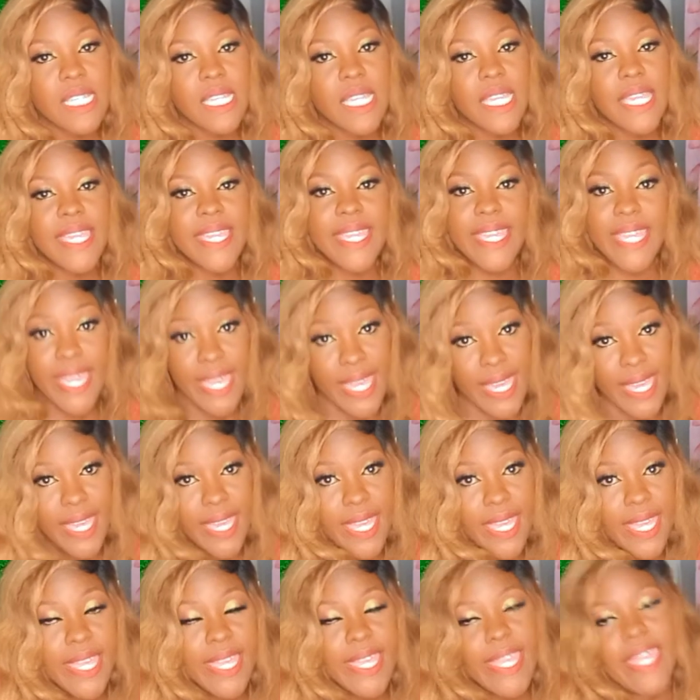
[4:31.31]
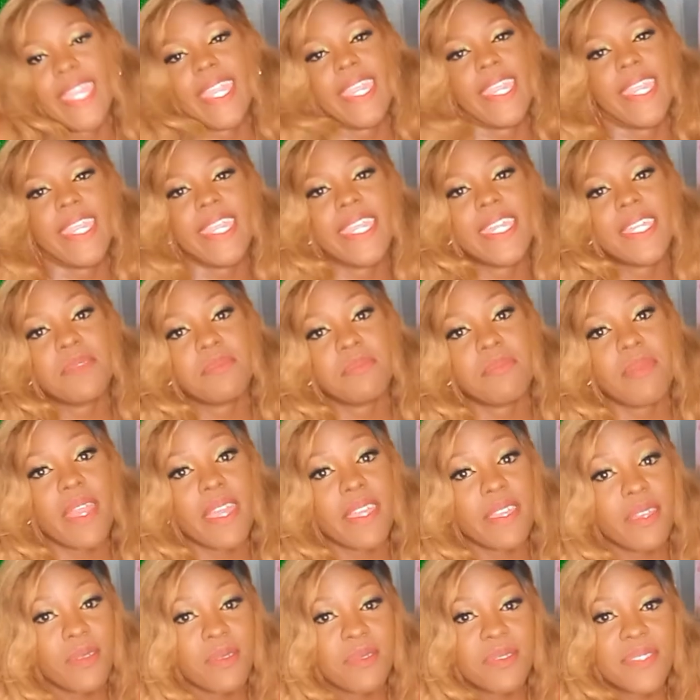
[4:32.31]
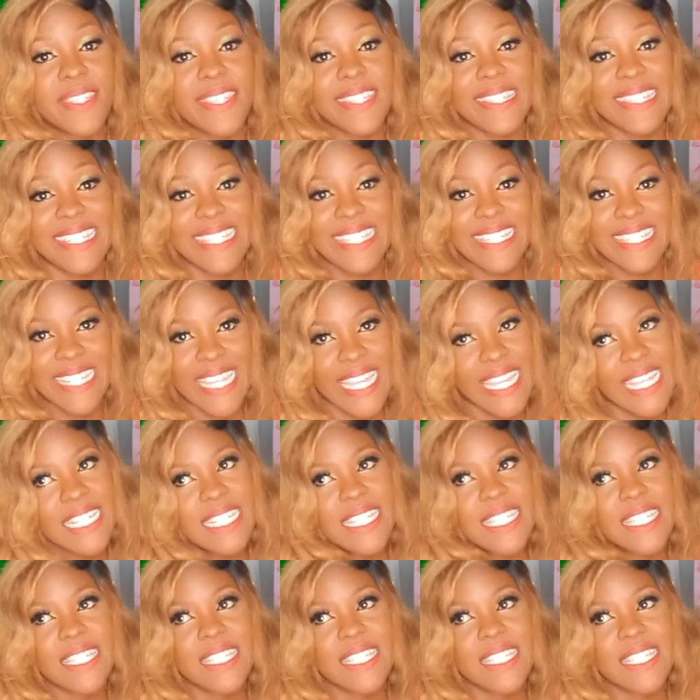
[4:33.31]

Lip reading: here in Bayelsa State.